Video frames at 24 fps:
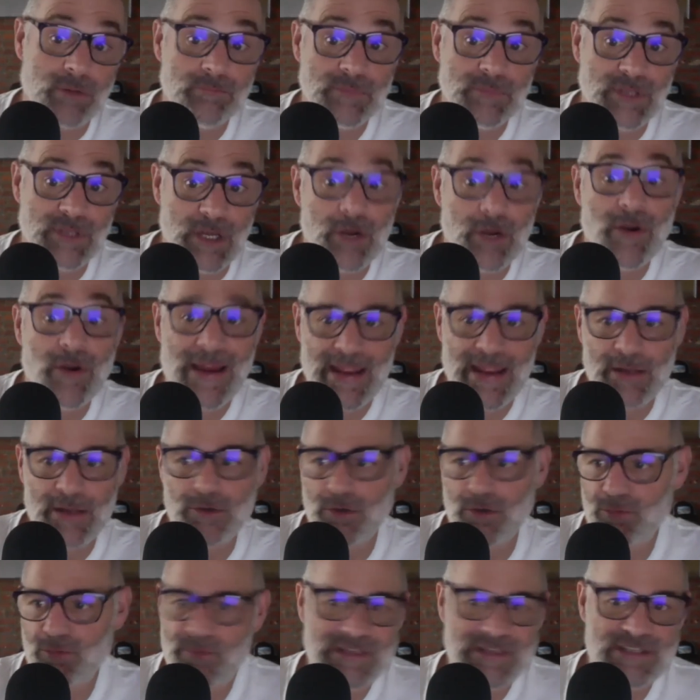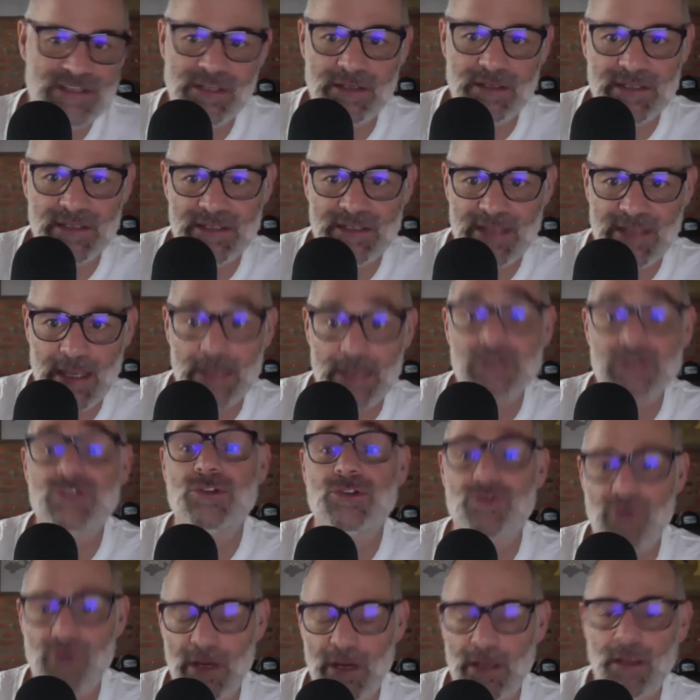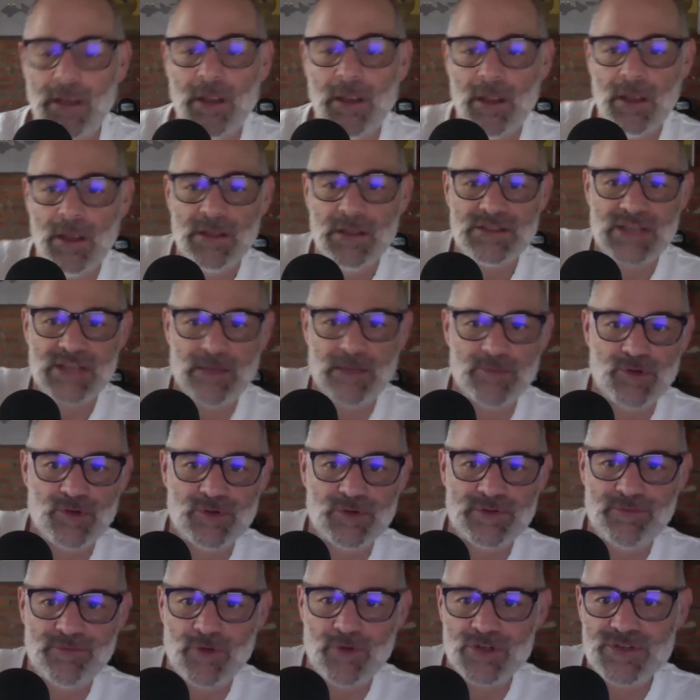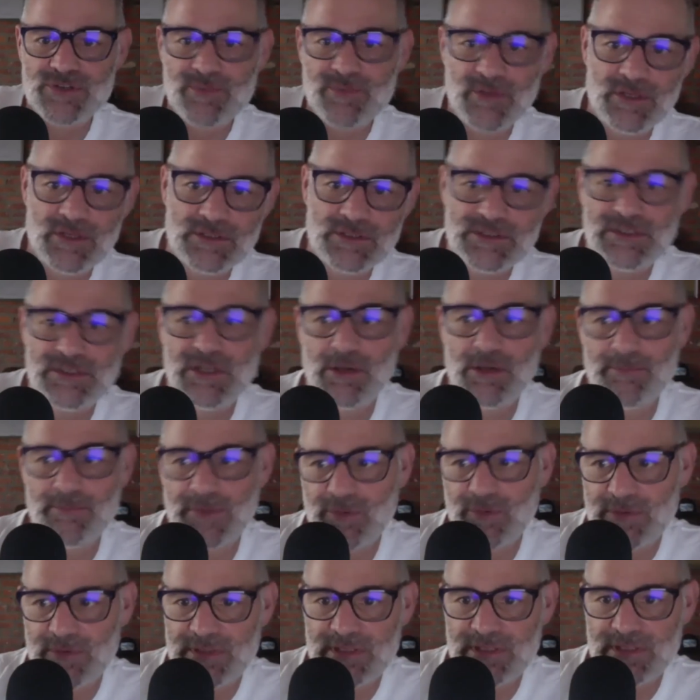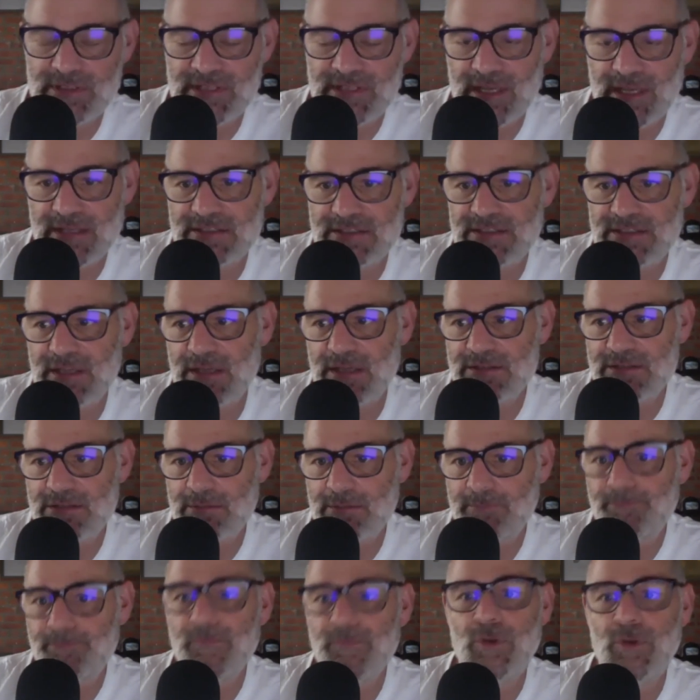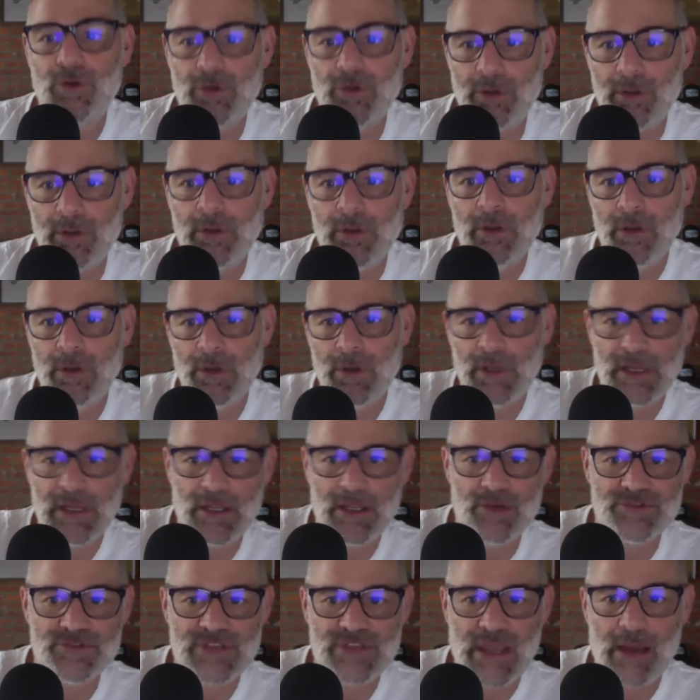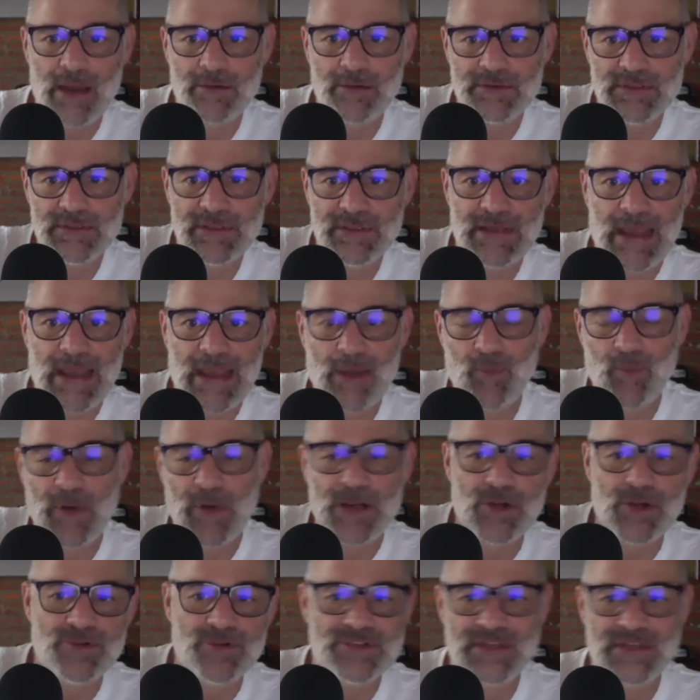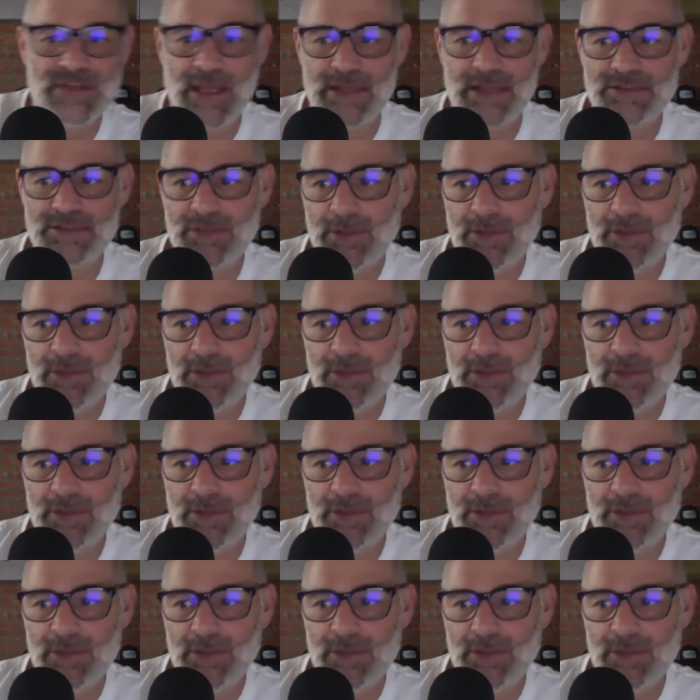we send a text. Great. Tell me what the voicemail is. Tell me what the text says. Cool. It goes out. Now what goes next?